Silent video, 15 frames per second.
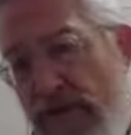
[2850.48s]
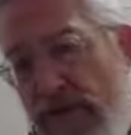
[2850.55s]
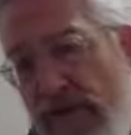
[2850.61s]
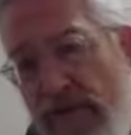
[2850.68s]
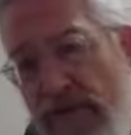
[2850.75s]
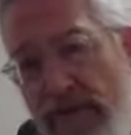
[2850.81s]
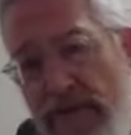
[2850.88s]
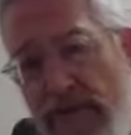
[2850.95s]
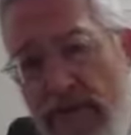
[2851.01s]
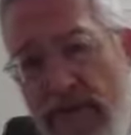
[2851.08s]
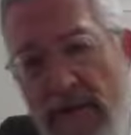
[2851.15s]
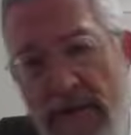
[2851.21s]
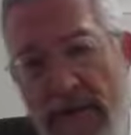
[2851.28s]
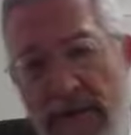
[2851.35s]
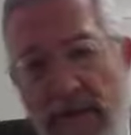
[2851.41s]
Jewish
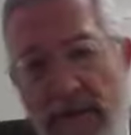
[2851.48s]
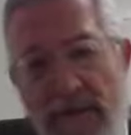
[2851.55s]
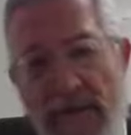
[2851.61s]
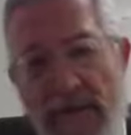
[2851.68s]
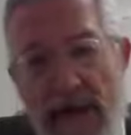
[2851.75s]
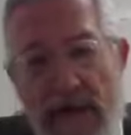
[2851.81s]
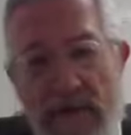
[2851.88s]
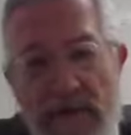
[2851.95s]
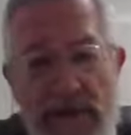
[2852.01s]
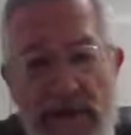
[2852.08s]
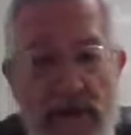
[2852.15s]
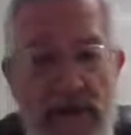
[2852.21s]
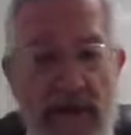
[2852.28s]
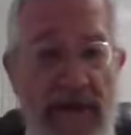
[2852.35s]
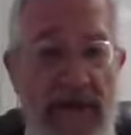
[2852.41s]
people. And
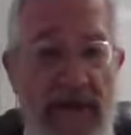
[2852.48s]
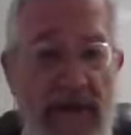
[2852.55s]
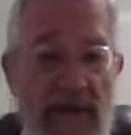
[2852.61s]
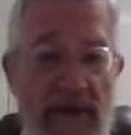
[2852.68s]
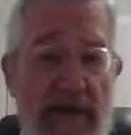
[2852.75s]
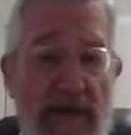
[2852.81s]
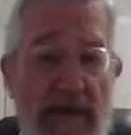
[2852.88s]
originally,